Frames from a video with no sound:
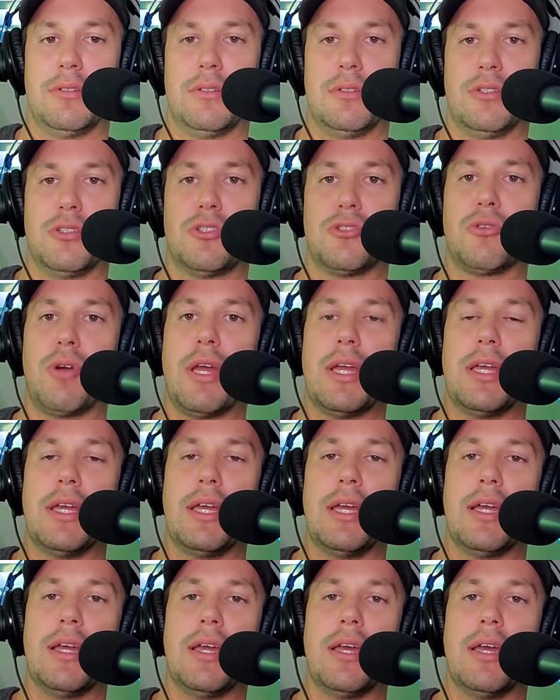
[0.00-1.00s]

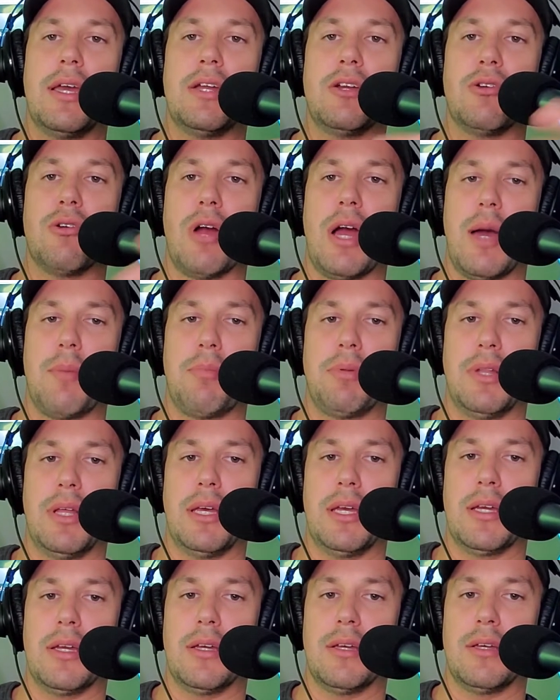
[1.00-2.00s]
striking and
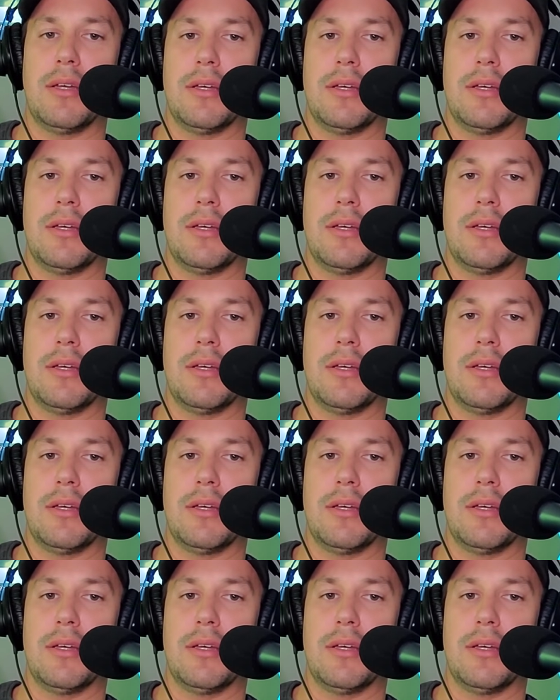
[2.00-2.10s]
grappling,